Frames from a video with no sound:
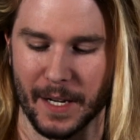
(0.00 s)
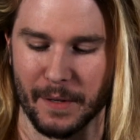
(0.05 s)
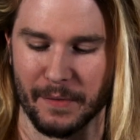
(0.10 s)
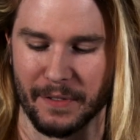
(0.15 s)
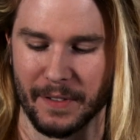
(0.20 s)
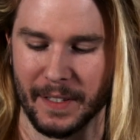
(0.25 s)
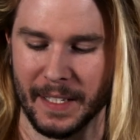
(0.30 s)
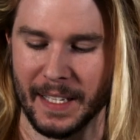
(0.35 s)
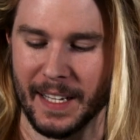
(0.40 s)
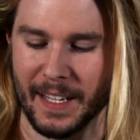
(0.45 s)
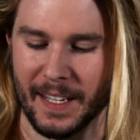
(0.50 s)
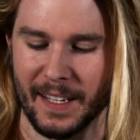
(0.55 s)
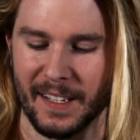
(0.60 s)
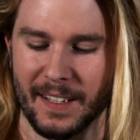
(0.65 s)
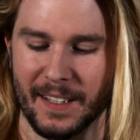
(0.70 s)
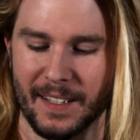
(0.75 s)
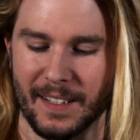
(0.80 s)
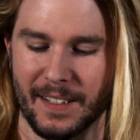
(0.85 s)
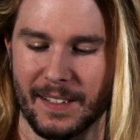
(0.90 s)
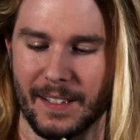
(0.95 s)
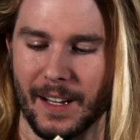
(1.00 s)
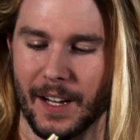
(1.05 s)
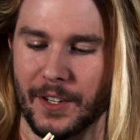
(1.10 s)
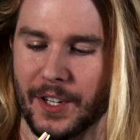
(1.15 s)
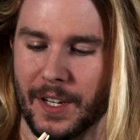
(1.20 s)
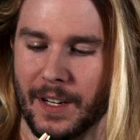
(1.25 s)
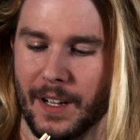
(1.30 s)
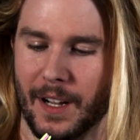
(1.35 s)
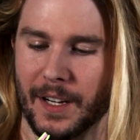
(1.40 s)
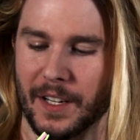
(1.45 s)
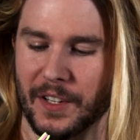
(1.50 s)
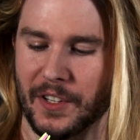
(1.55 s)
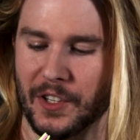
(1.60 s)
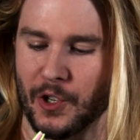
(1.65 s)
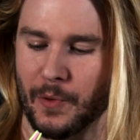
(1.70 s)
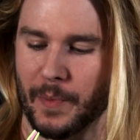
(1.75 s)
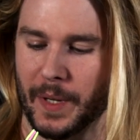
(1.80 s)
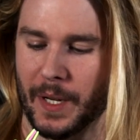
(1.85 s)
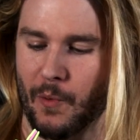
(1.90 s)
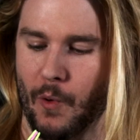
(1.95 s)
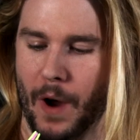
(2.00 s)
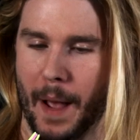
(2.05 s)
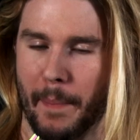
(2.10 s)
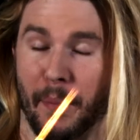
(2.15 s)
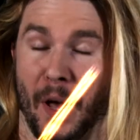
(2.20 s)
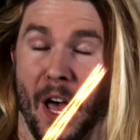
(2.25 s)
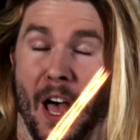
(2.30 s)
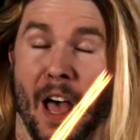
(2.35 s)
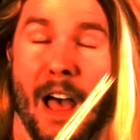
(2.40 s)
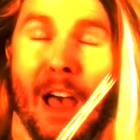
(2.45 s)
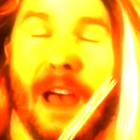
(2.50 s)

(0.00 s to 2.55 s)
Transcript: of such an unassuming weapon.